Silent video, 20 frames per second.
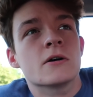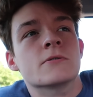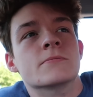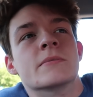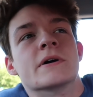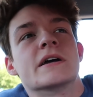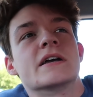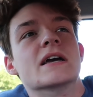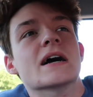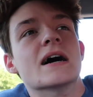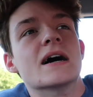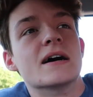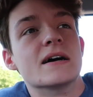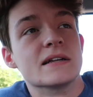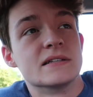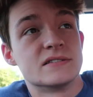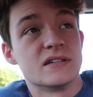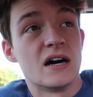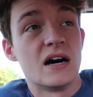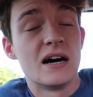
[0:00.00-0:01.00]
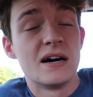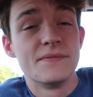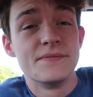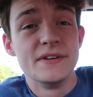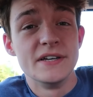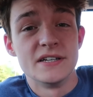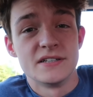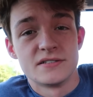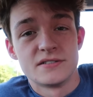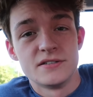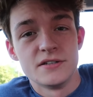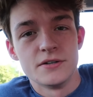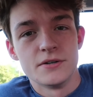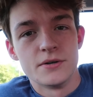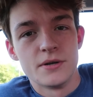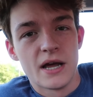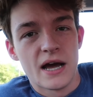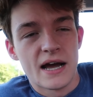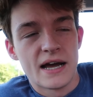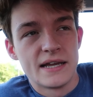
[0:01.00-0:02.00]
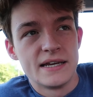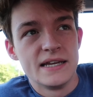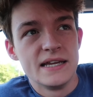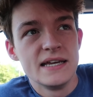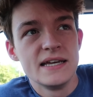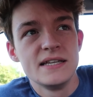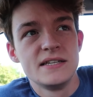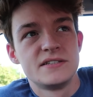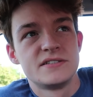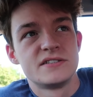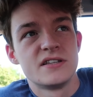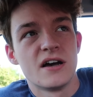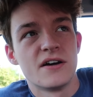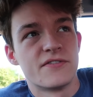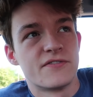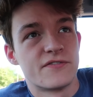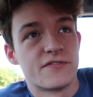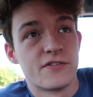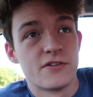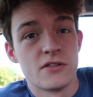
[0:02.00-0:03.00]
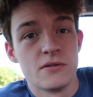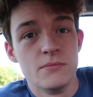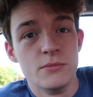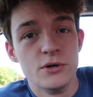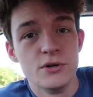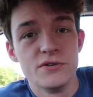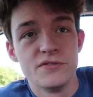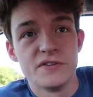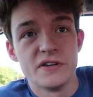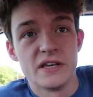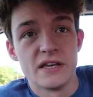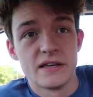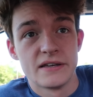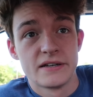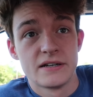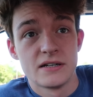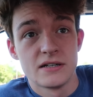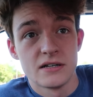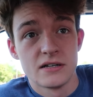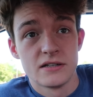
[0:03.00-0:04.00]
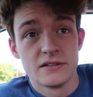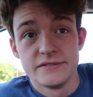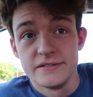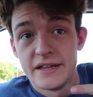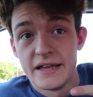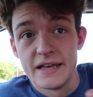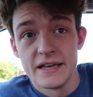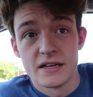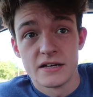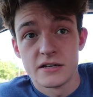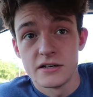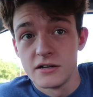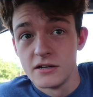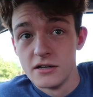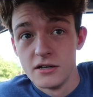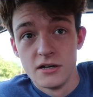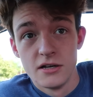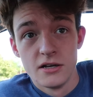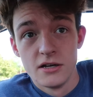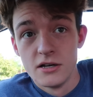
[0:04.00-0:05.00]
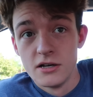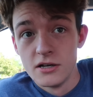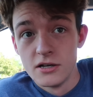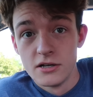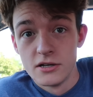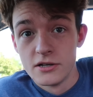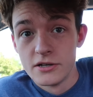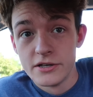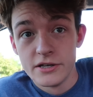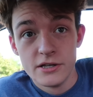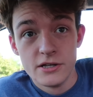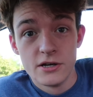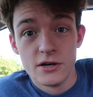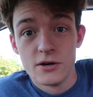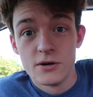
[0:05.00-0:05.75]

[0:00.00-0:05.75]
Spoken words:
Oh my God, it's obvious, dude. I need stuff for the movie. Like, you